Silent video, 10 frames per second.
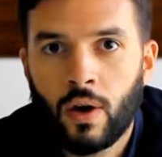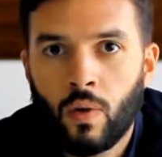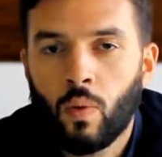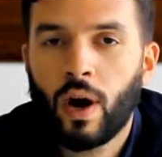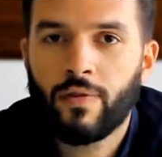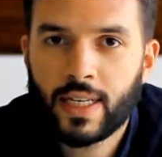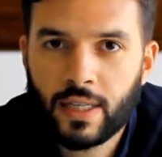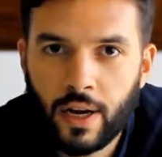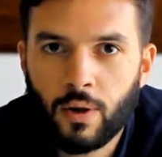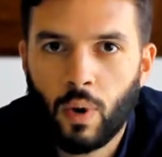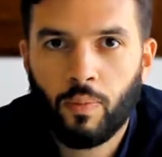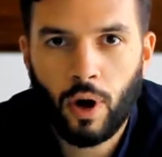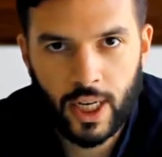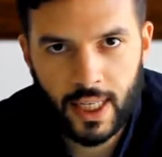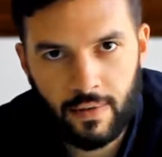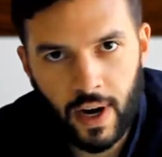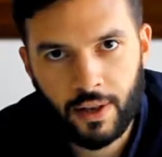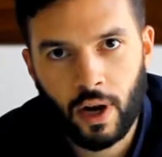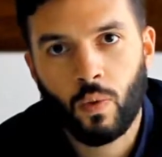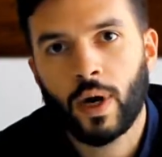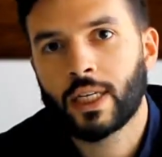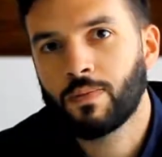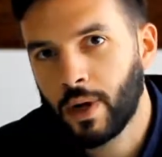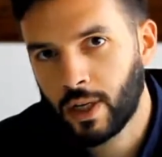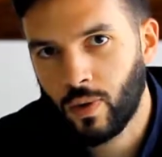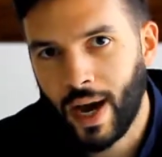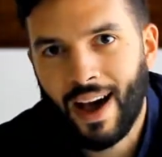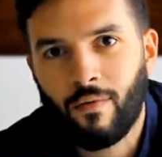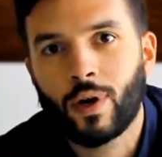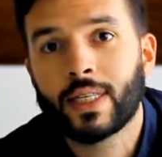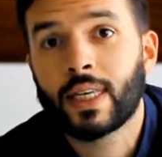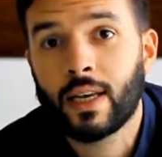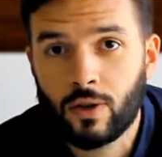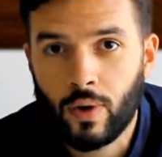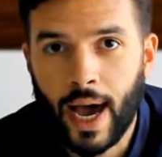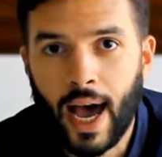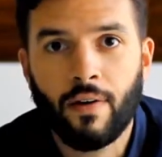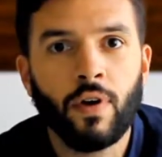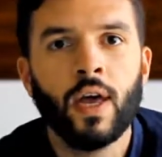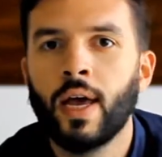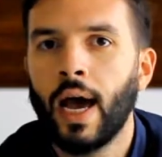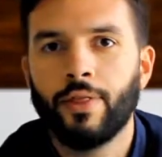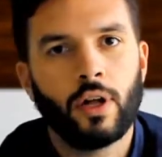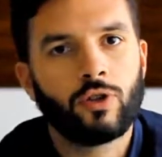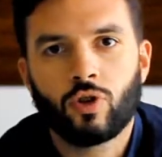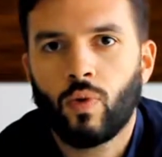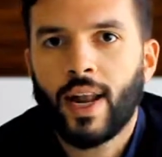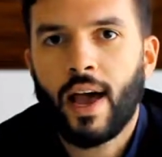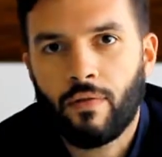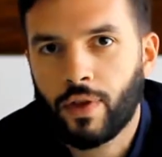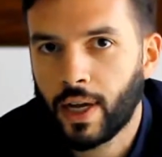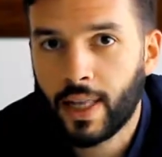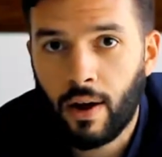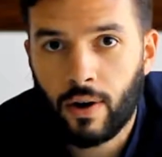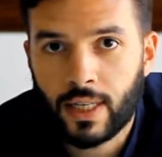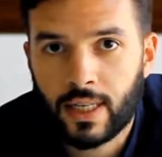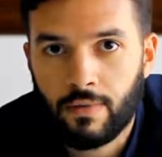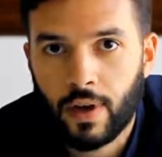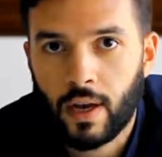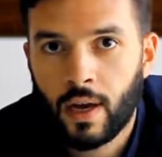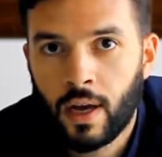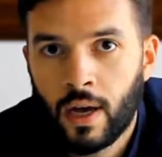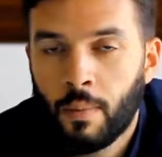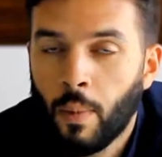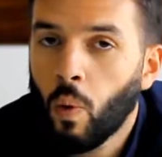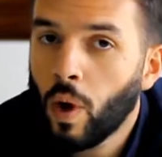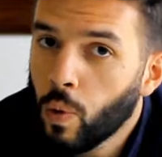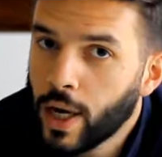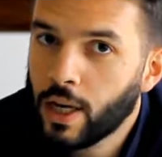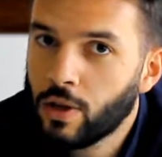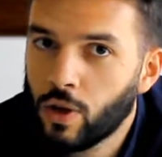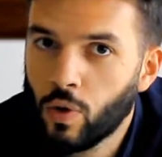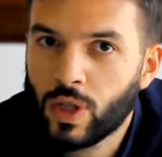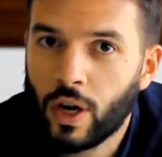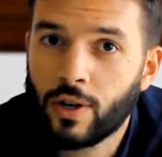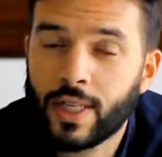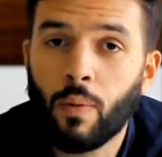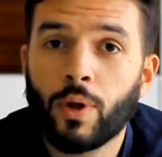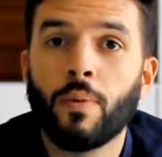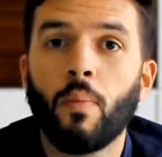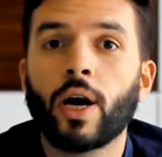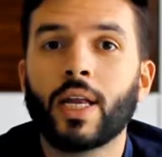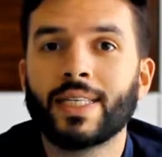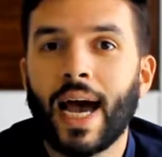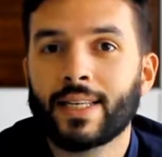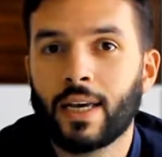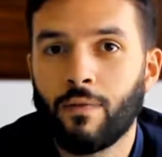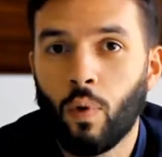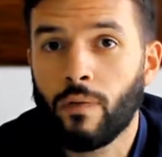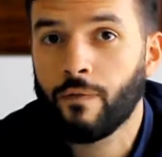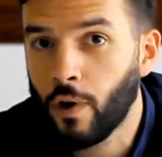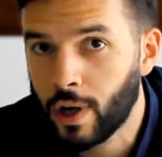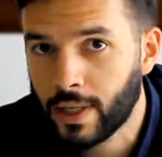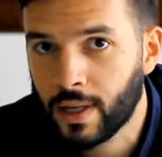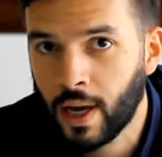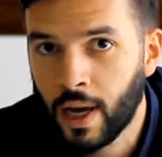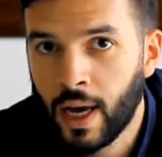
What have I studied? What projects have I done? What experience do I have? What skills do I have? And they'll just write everything down on a CV. But what we need to do is understand what the market is asking for first.